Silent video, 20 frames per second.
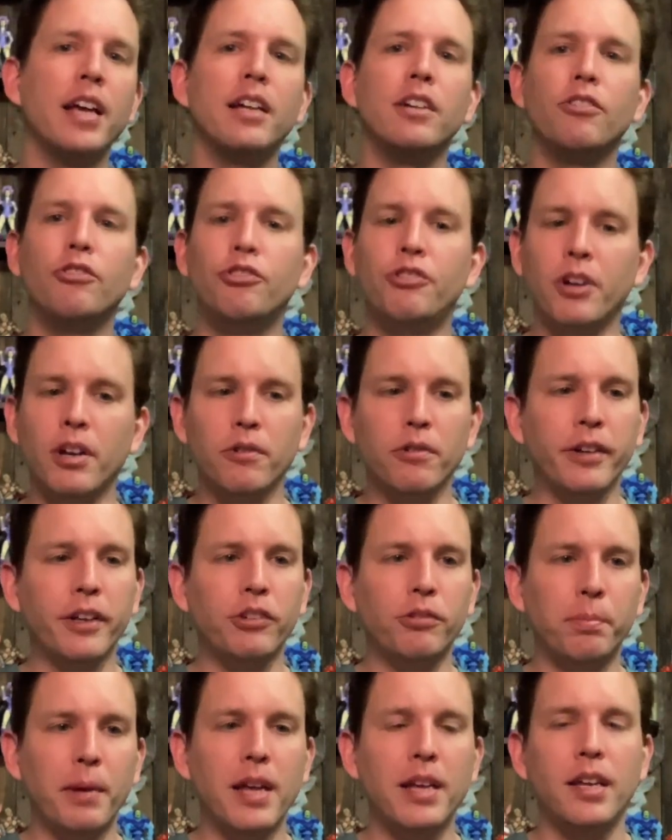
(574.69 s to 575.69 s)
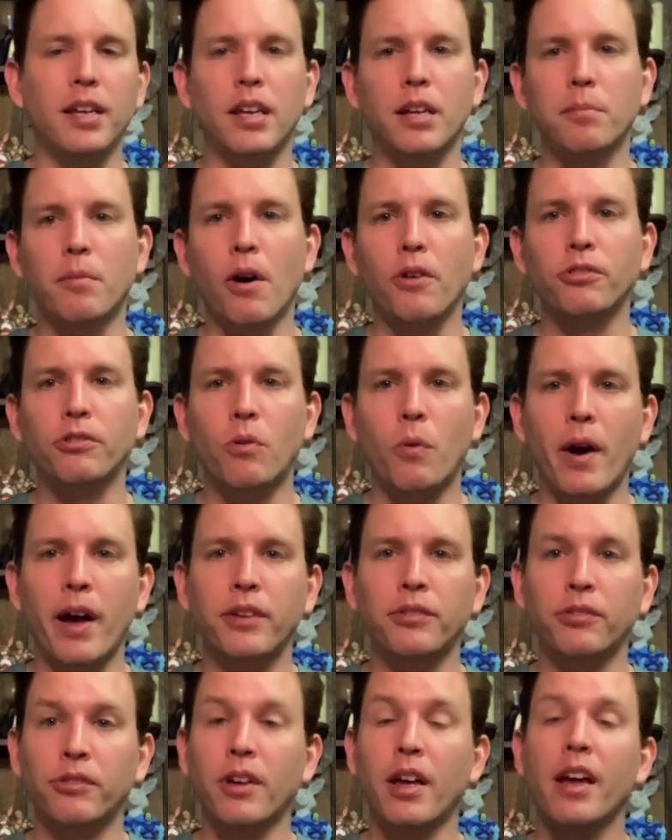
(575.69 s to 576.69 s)
Generally speaking, in most
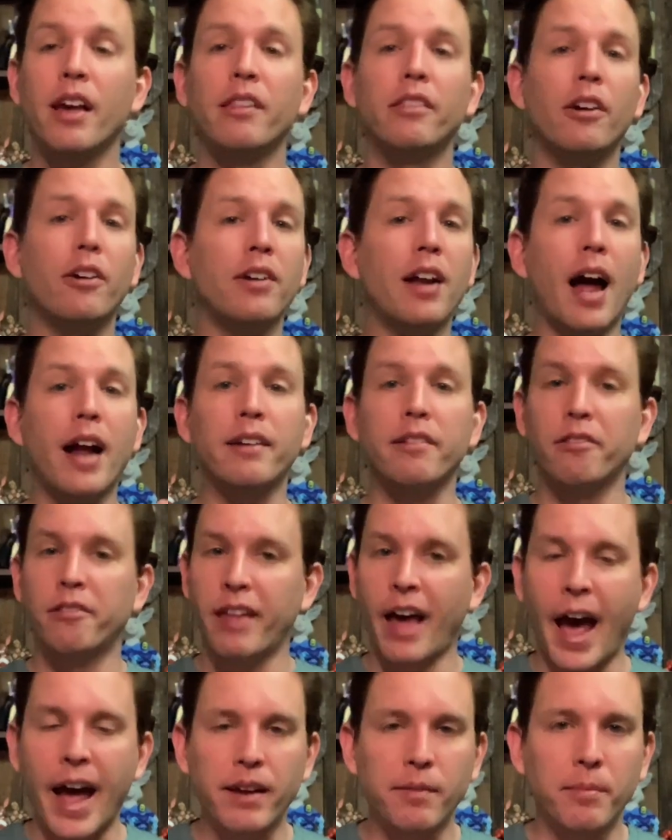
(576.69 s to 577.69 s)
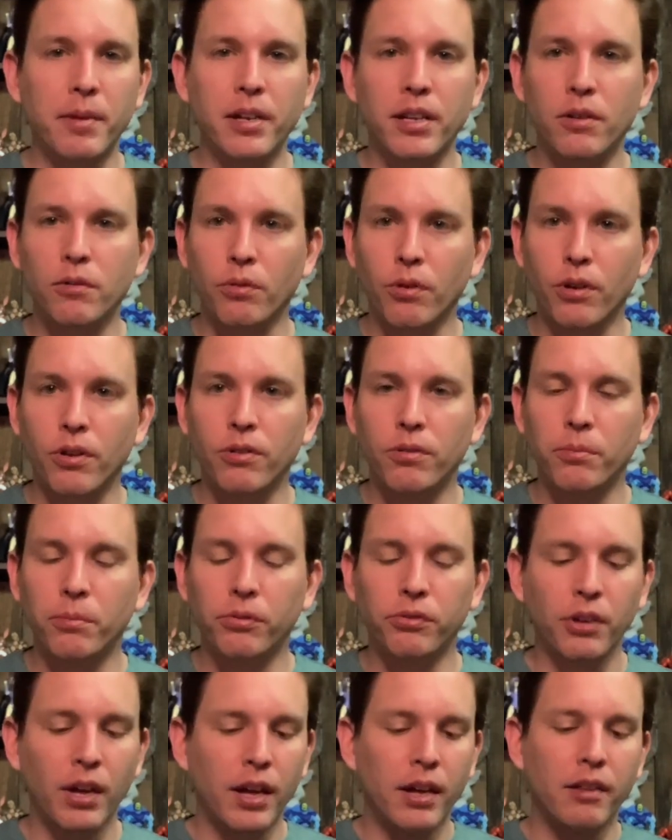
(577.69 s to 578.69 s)
quests, there are not that many
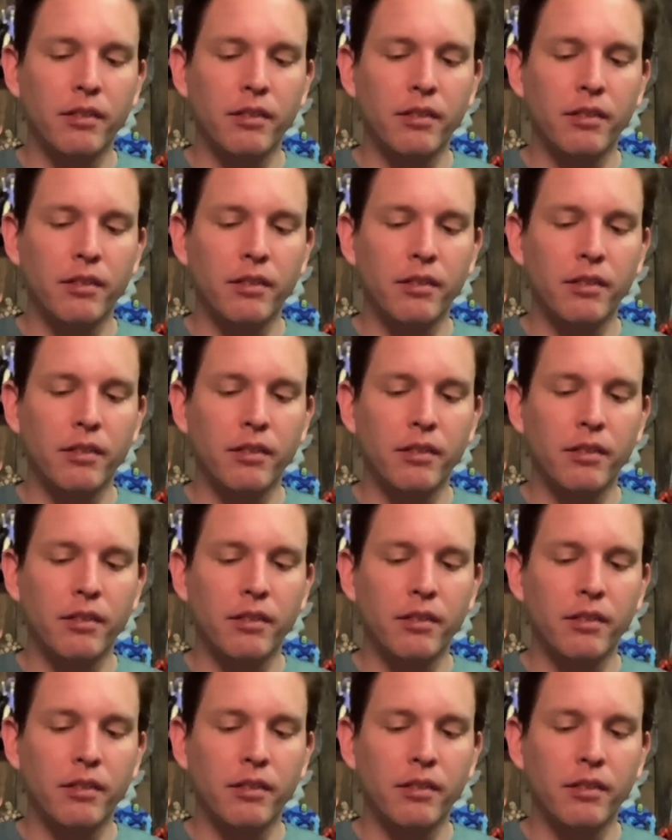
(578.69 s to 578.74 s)
rooms.